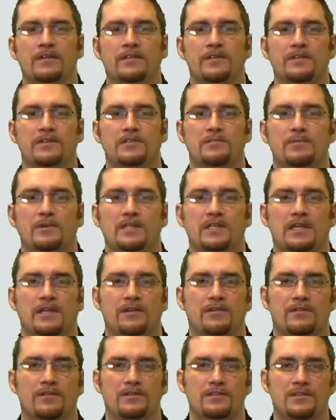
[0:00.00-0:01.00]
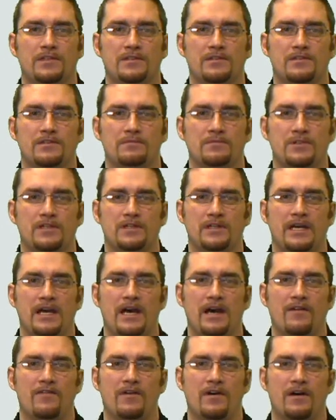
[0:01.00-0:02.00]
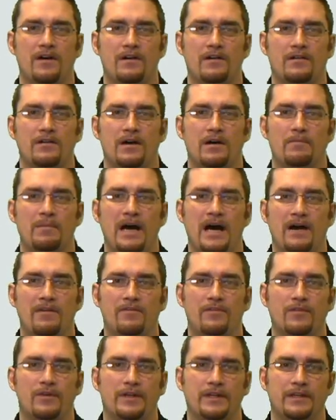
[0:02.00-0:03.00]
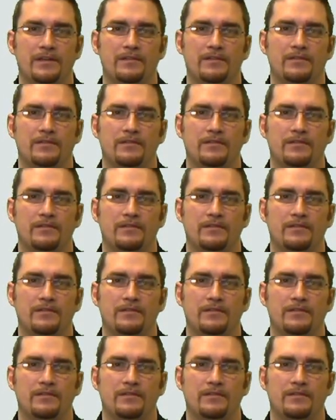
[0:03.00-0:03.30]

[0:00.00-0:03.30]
This particular system is going to have a, a baffle in it.